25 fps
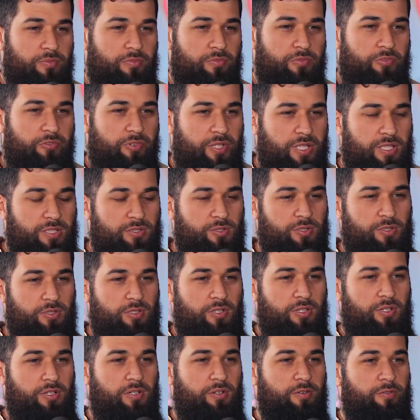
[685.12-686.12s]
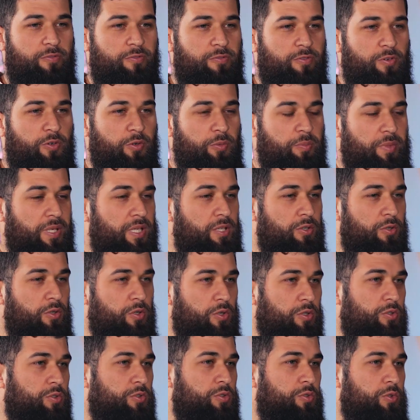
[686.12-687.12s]
reason for me
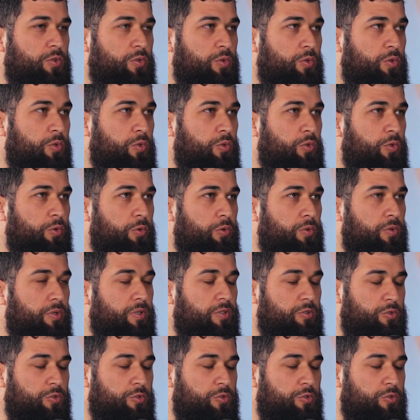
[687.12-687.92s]
not to